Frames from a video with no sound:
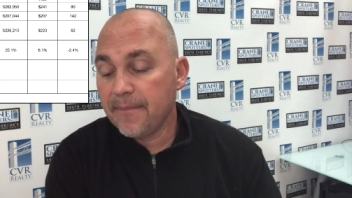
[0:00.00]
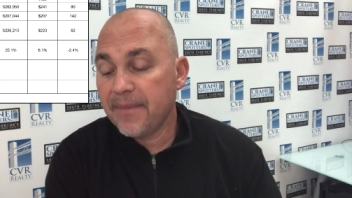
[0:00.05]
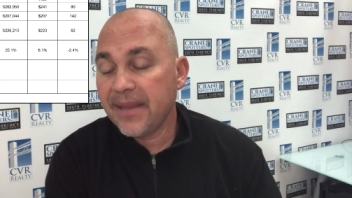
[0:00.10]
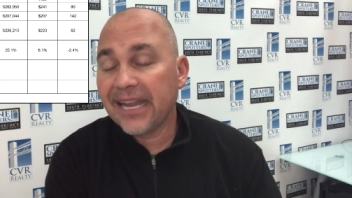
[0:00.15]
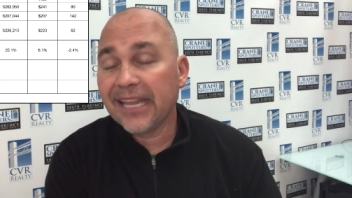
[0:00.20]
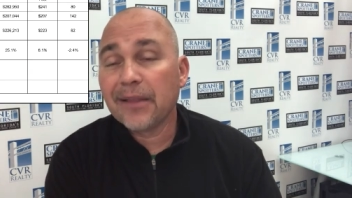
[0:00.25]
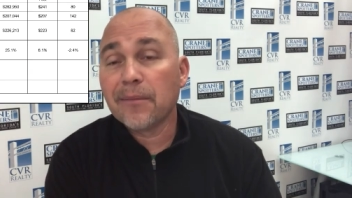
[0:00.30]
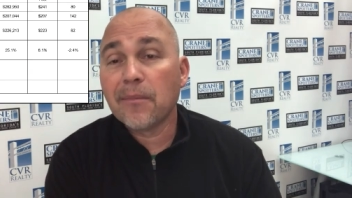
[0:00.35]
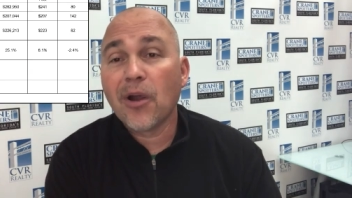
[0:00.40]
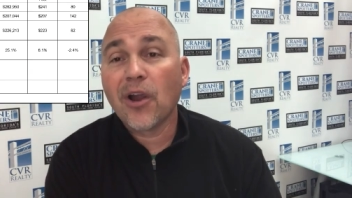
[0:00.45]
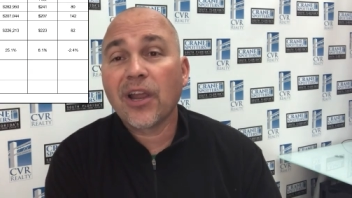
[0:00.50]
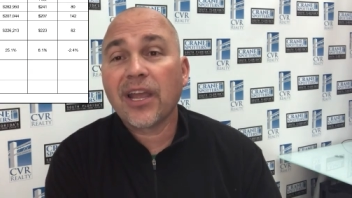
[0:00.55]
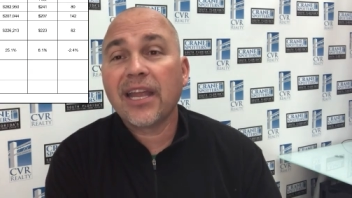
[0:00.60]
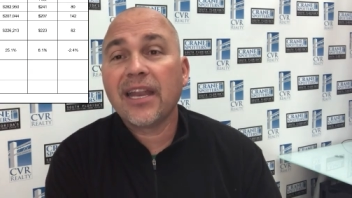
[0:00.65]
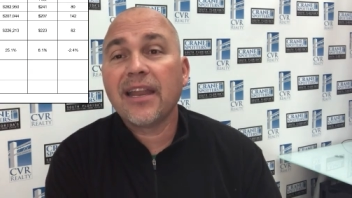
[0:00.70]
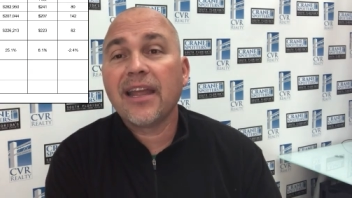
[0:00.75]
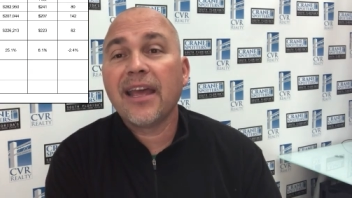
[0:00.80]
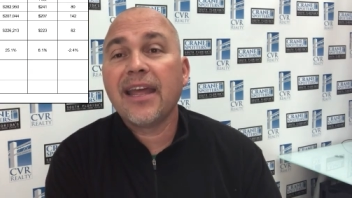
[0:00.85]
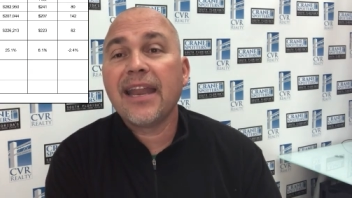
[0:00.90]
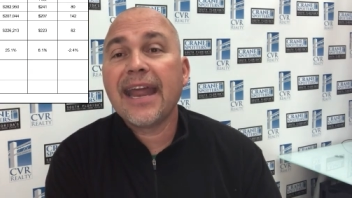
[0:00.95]
Been on the
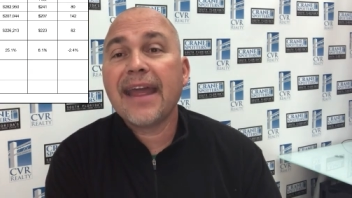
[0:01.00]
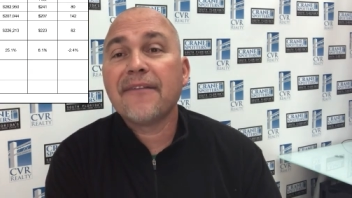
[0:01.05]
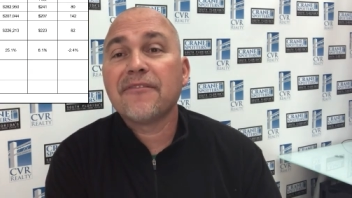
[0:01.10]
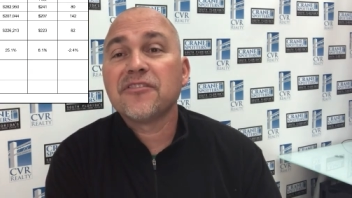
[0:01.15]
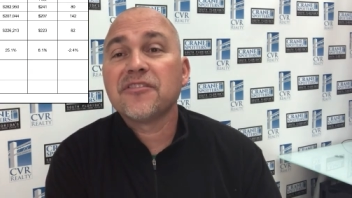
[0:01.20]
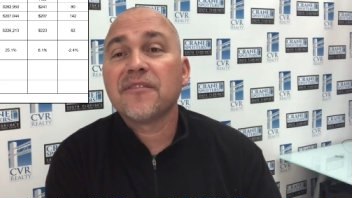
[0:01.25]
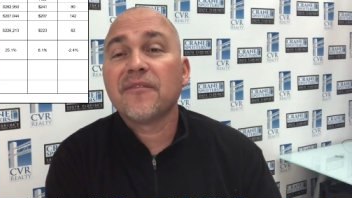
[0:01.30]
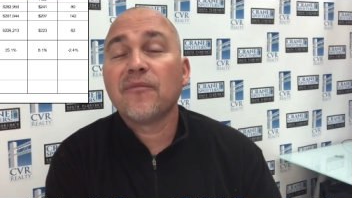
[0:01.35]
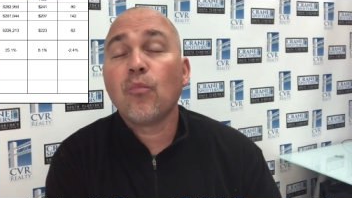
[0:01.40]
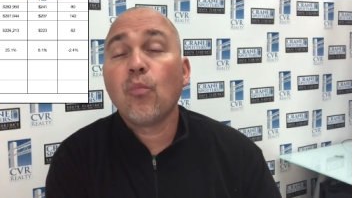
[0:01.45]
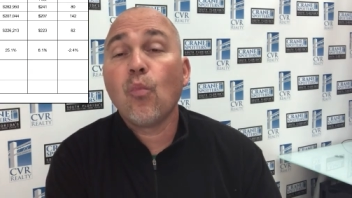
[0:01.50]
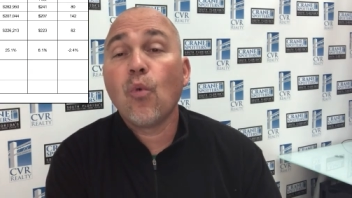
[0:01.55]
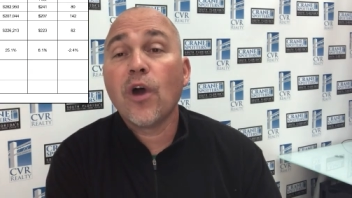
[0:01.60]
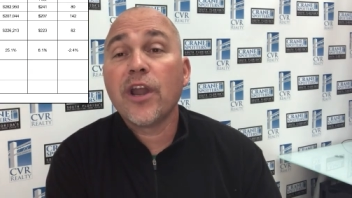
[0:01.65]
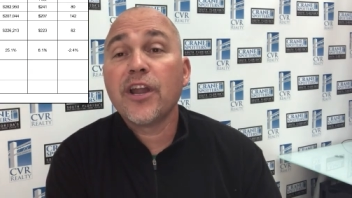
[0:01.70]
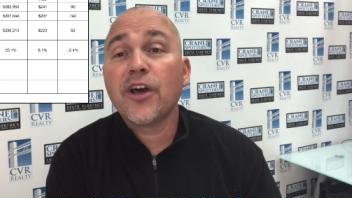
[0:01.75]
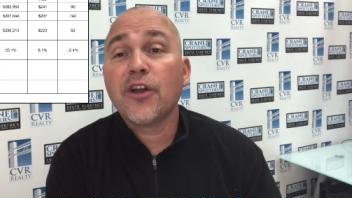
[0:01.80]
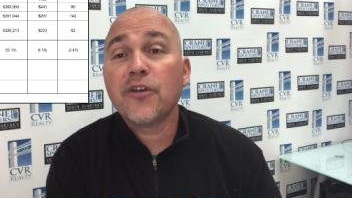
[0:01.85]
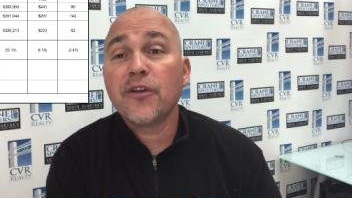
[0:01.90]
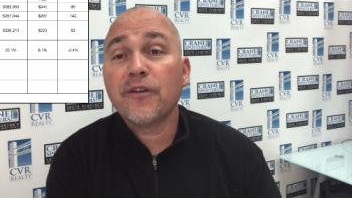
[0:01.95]
market an average of
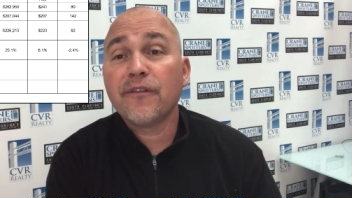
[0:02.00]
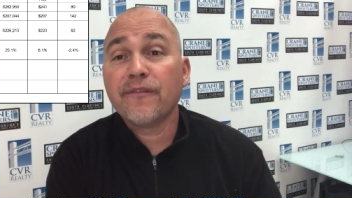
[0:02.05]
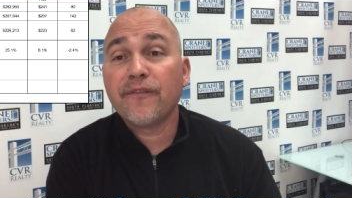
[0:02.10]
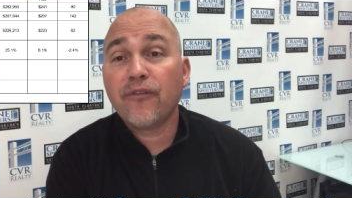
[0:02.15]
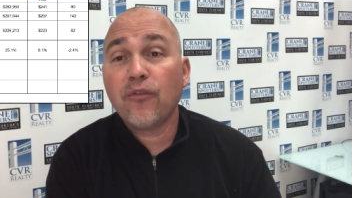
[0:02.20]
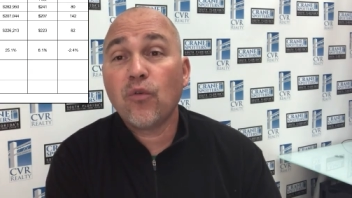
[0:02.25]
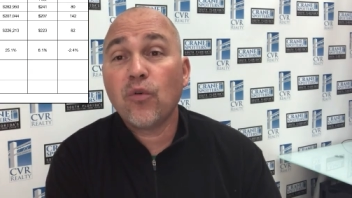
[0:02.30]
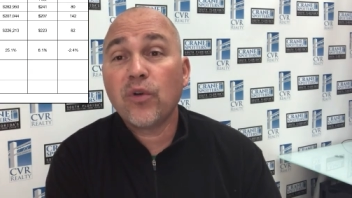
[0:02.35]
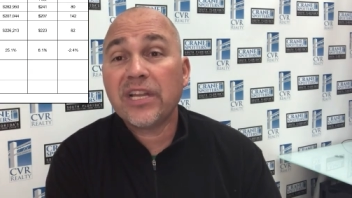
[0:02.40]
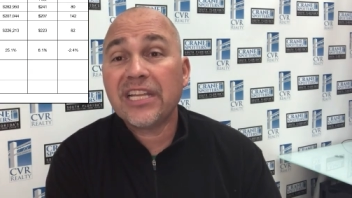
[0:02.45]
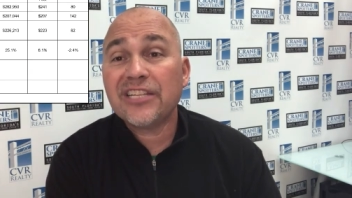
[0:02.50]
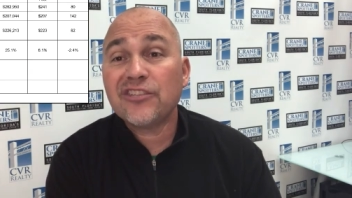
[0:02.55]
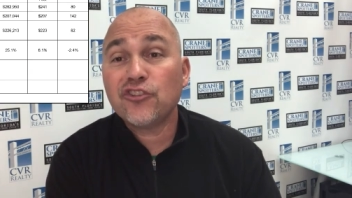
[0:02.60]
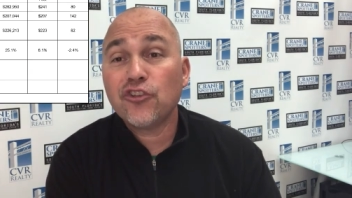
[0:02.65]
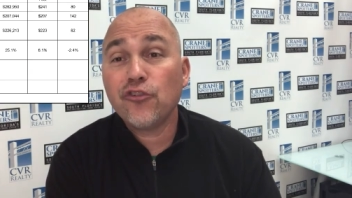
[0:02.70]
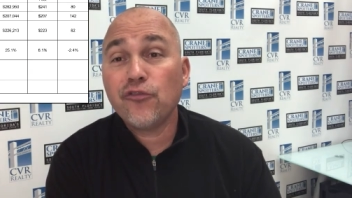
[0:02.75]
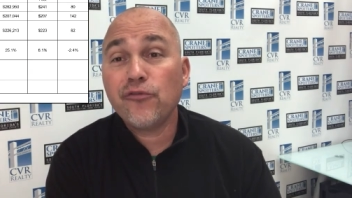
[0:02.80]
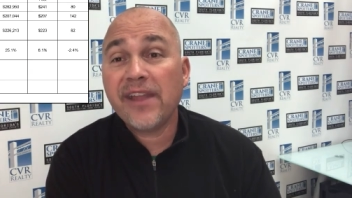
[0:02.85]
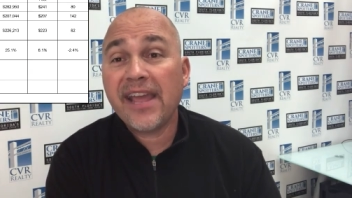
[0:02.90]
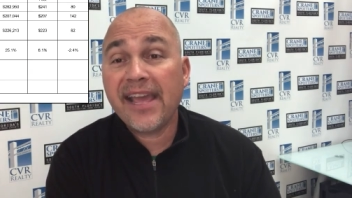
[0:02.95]

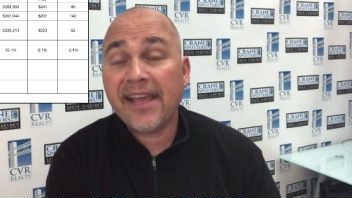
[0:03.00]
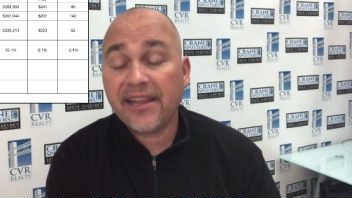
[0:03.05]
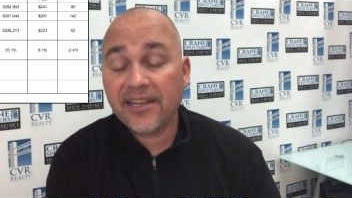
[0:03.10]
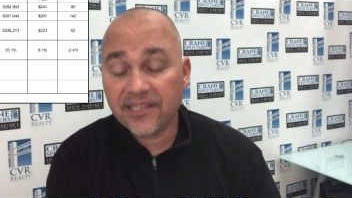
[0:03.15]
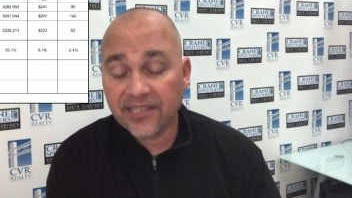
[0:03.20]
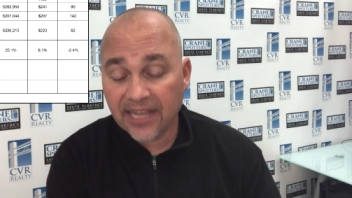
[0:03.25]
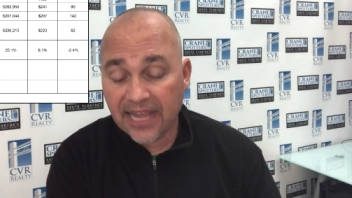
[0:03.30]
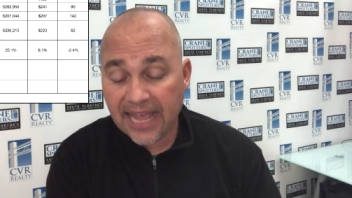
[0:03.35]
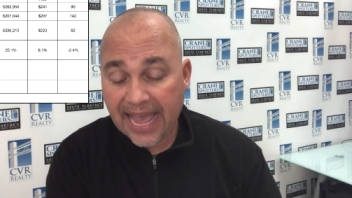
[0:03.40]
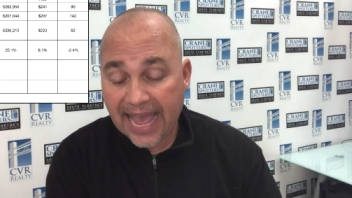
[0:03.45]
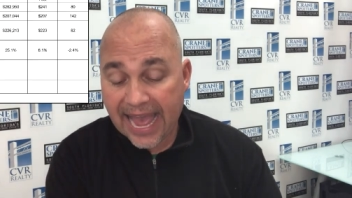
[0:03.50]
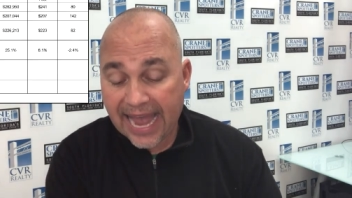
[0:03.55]
142 days.